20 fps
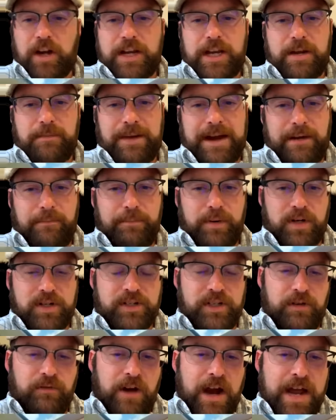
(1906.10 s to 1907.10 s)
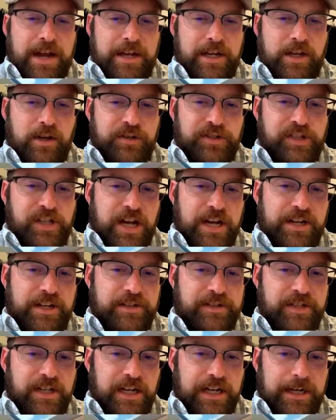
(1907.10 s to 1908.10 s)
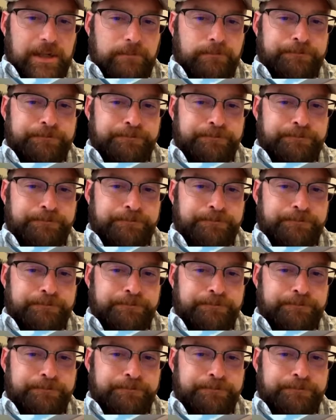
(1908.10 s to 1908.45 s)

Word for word: about books and writing, your son is um,